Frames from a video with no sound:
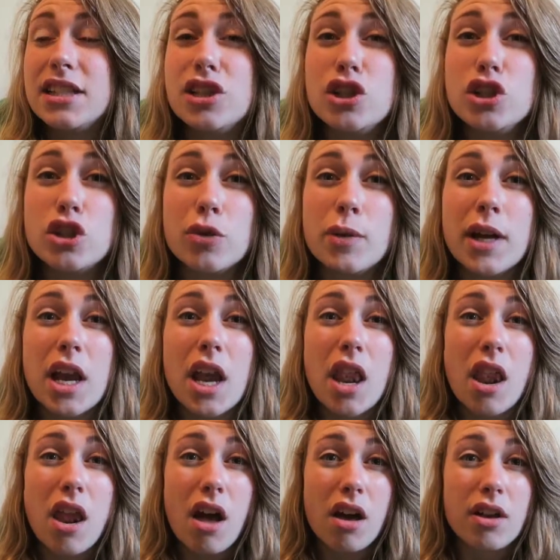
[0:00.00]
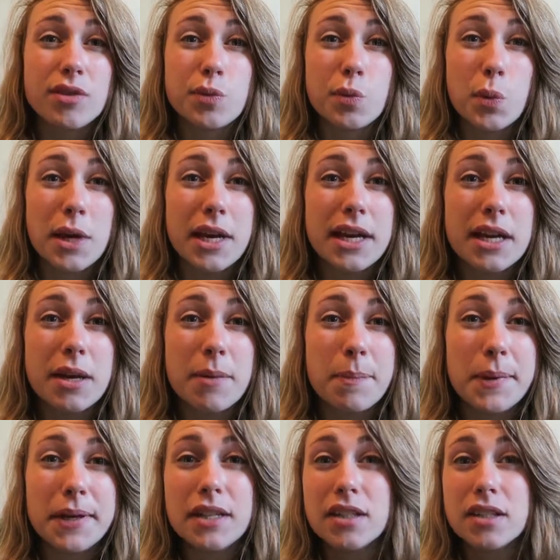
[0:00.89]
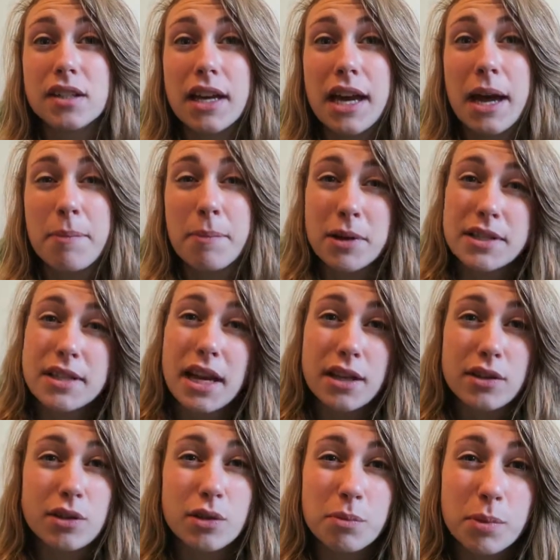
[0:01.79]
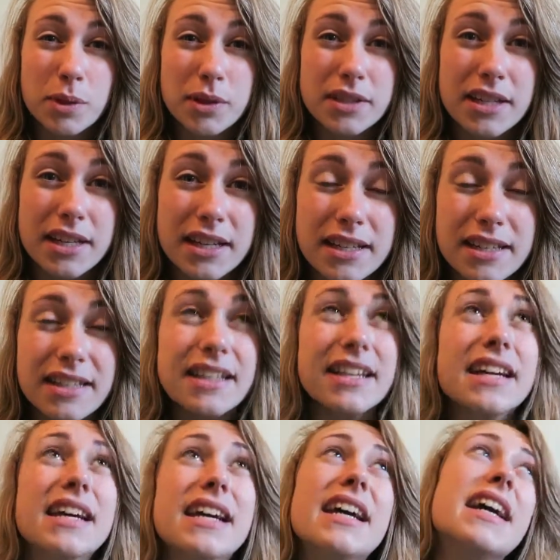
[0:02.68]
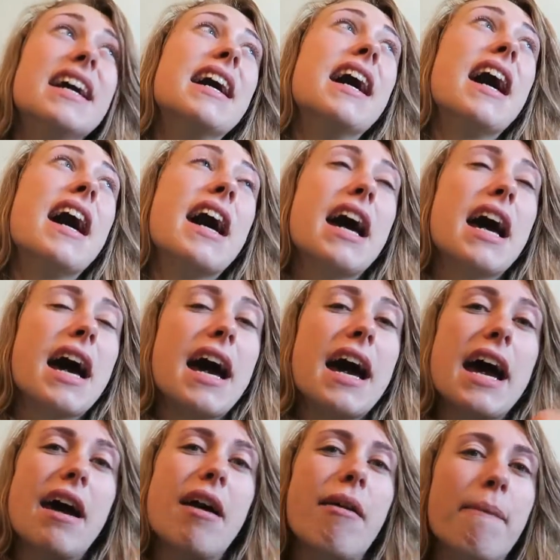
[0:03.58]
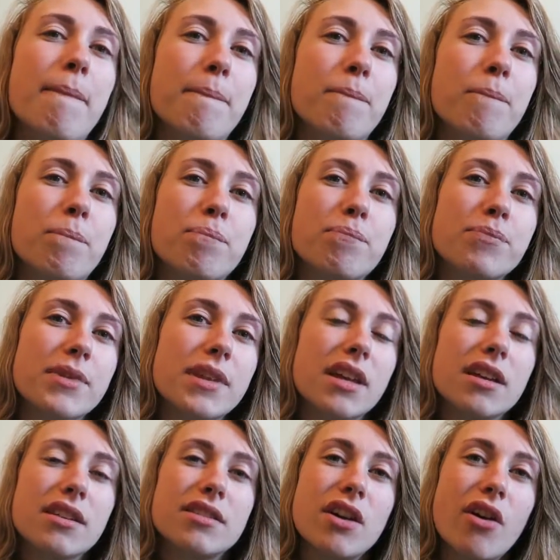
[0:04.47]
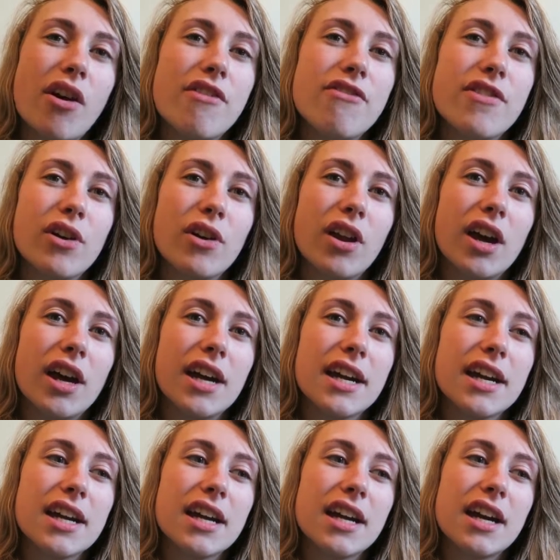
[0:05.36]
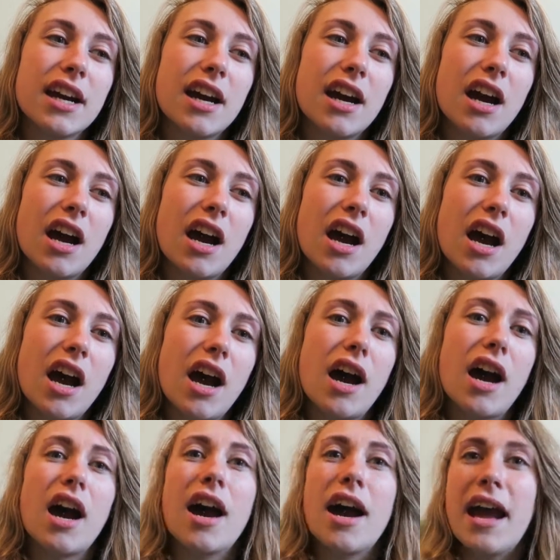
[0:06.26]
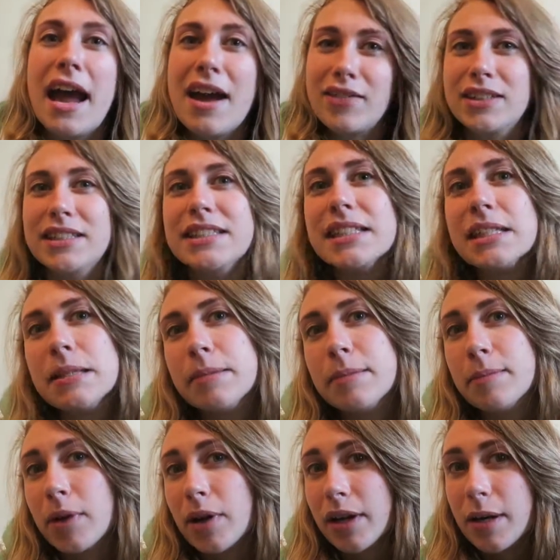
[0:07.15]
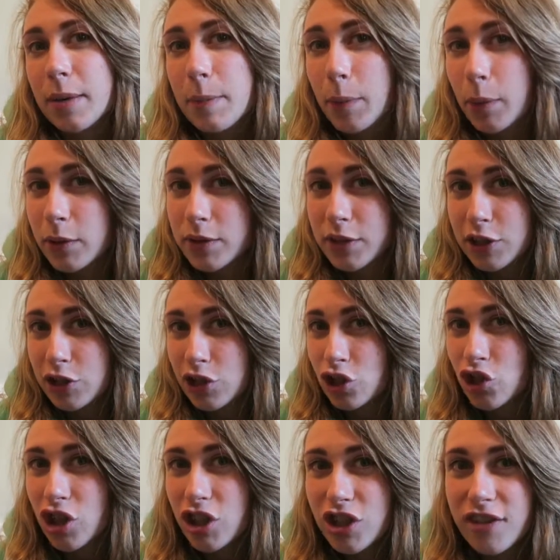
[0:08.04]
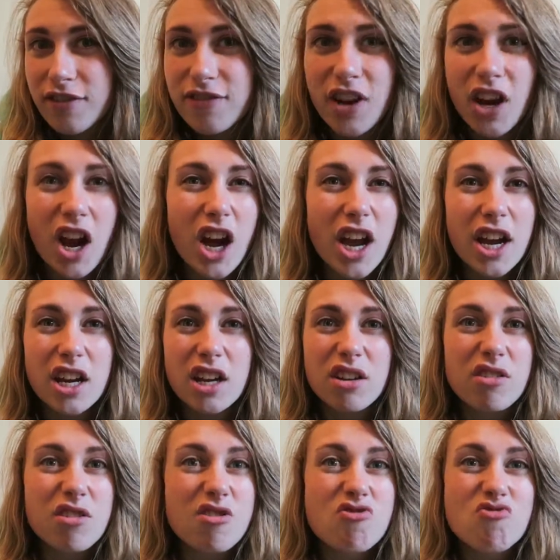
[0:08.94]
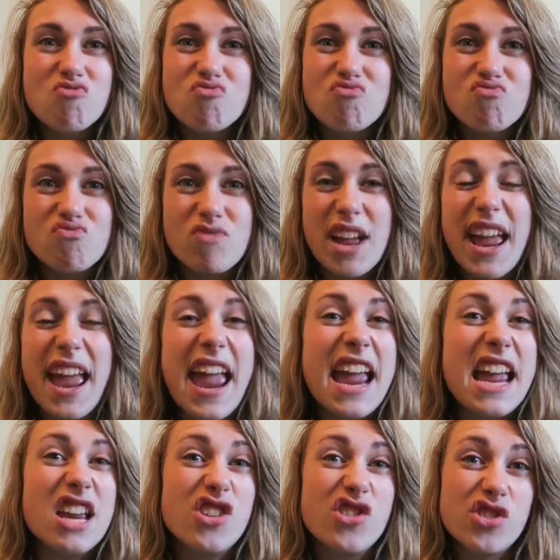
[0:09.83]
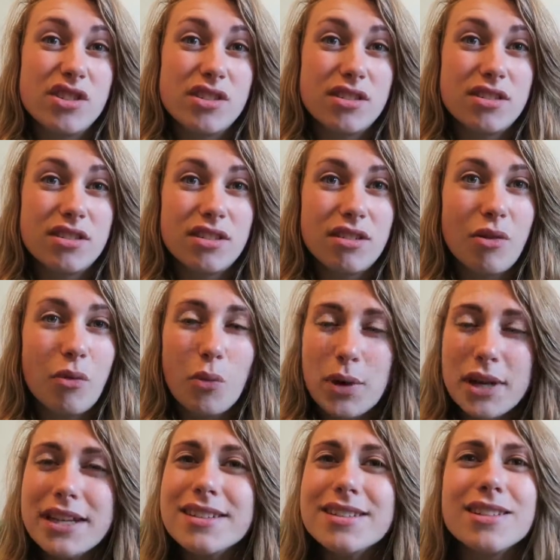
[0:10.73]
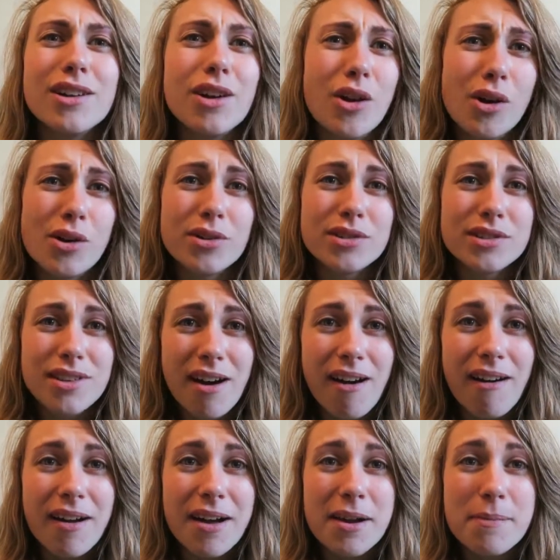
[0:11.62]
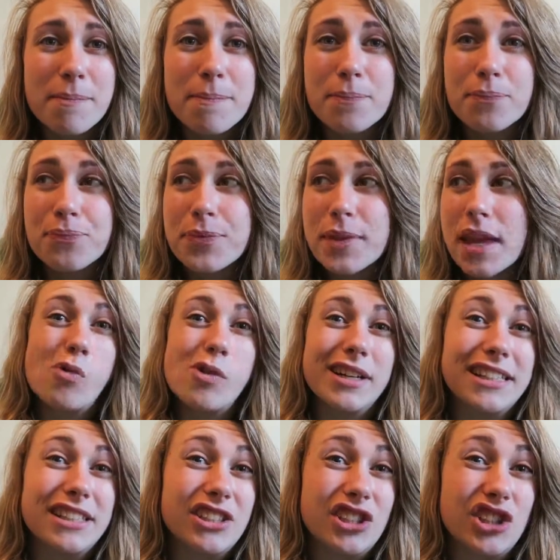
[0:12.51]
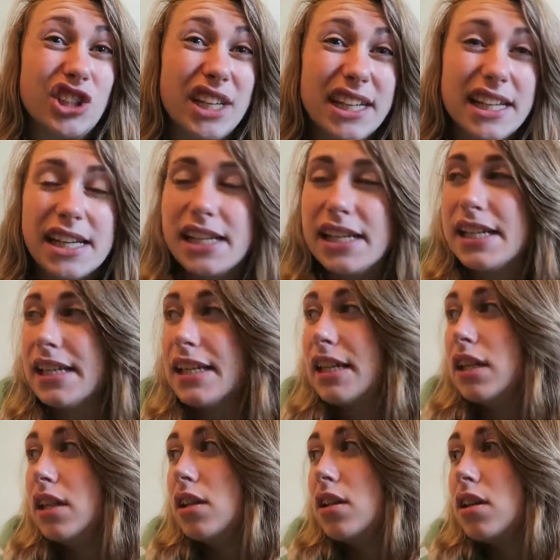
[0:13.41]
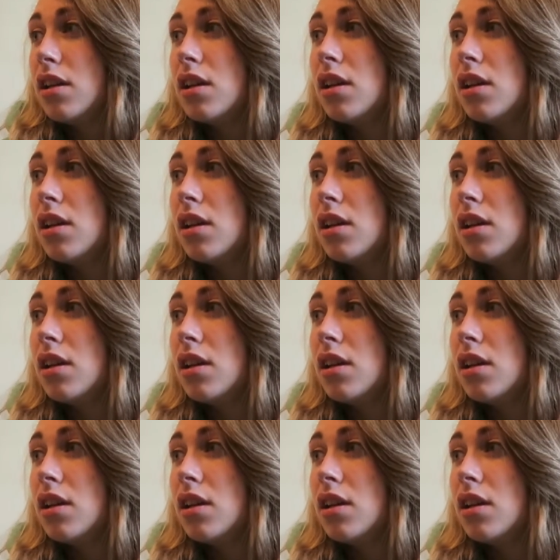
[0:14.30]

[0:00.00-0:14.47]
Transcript: didn't do it last week because I had my tattoo booked in. So I feel like I haven't seen my boxing instructor for like ages. A week is a long time. Wanted to check in